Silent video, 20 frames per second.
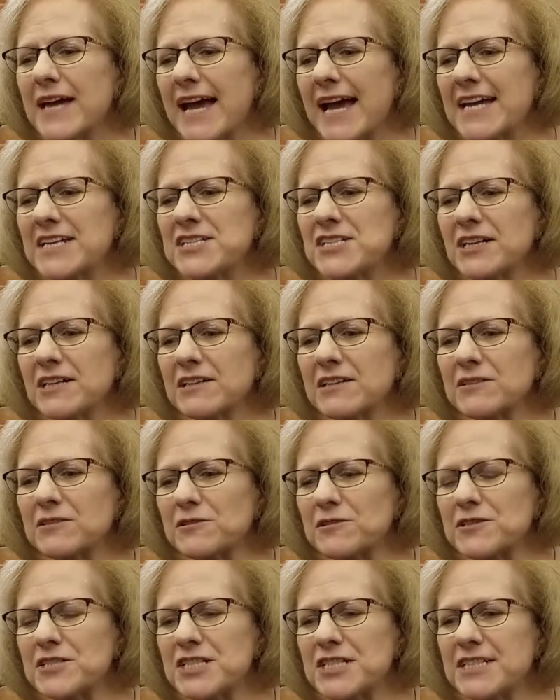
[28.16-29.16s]
adjunct
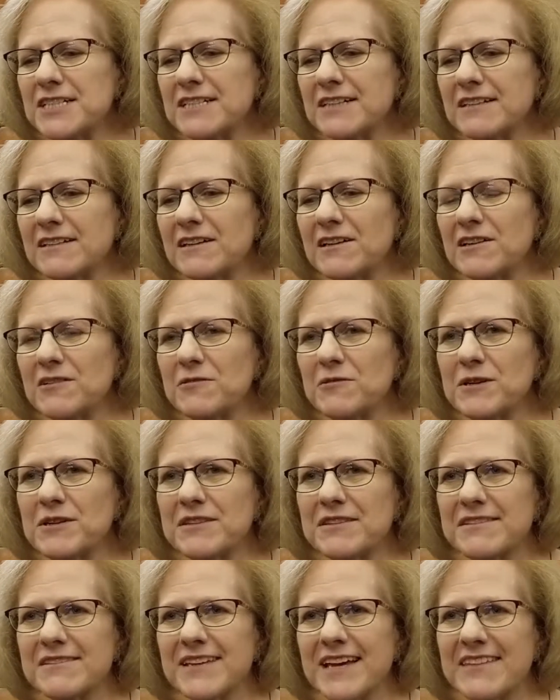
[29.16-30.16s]
clergy, along with,
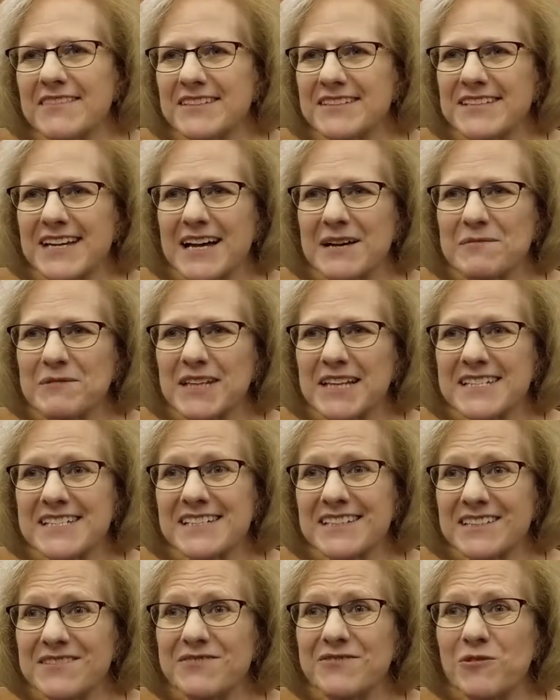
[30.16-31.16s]
at the time,
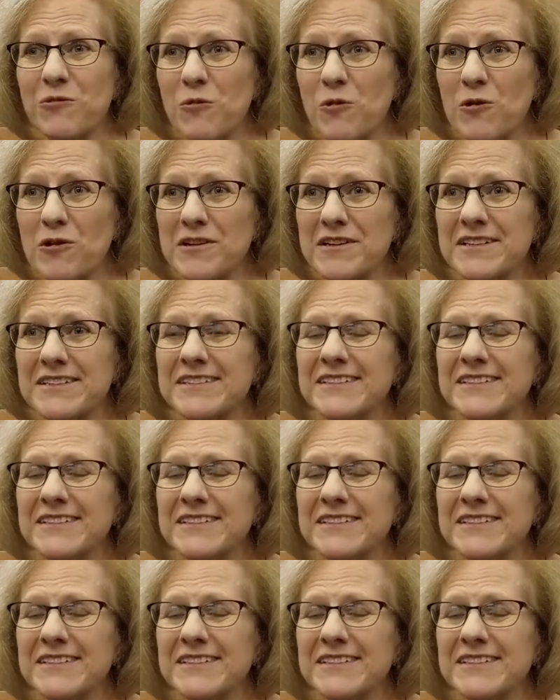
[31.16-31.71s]
Leslie Ford,